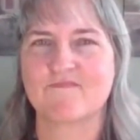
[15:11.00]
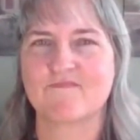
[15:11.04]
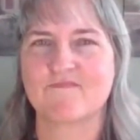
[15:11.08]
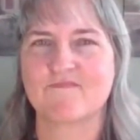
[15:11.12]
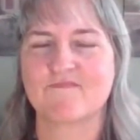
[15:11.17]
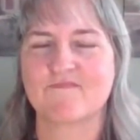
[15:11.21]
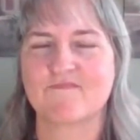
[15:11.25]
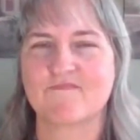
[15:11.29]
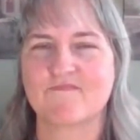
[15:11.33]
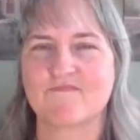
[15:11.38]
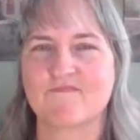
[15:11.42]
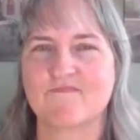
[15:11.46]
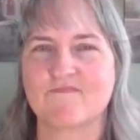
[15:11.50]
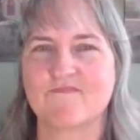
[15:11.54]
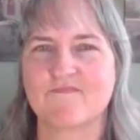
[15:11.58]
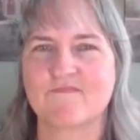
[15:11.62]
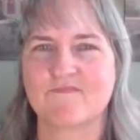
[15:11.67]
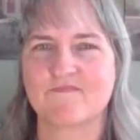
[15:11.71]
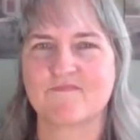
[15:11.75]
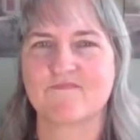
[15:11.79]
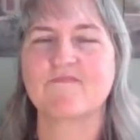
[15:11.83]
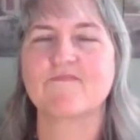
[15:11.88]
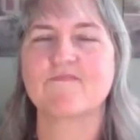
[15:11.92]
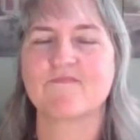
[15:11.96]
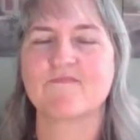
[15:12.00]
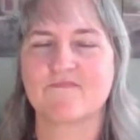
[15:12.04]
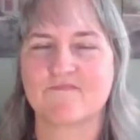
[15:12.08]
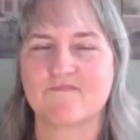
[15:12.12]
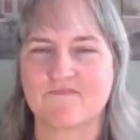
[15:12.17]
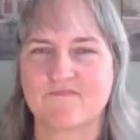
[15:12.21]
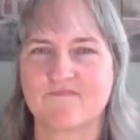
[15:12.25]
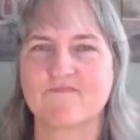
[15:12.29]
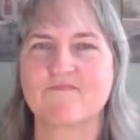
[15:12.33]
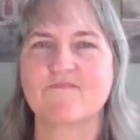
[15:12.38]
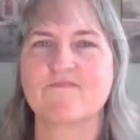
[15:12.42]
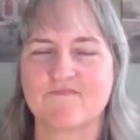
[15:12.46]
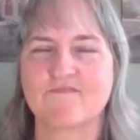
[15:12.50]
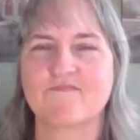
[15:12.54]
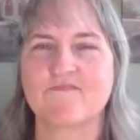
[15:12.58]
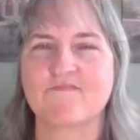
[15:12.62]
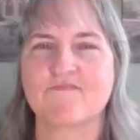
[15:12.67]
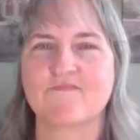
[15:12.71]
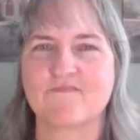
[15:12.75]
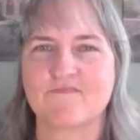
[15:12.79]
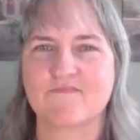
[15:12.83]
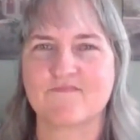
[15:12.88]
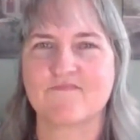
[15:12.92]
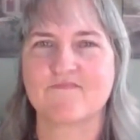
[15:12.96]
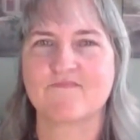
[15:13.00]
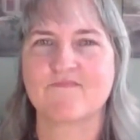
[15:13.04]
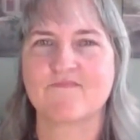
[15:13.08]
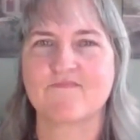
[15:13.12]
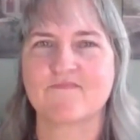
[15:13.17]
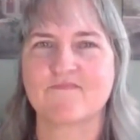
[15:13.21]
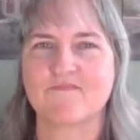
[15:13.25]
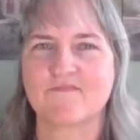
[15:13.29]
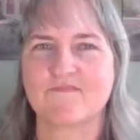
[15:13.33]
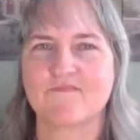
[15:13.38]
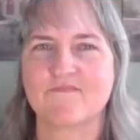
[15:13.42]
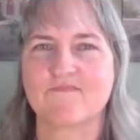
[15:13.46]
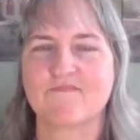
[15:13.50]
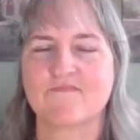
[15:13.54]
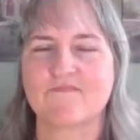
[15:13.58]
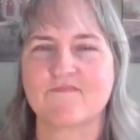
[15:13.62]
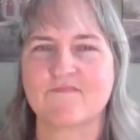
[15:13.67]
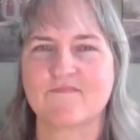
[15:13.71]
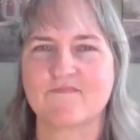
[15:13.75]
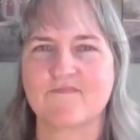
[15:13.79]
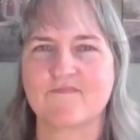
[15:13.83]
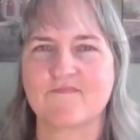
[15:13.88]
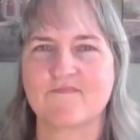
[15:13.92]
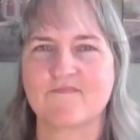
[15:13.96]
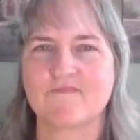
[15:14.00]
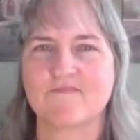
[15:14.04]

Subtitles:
No words are spoken by the person on screen.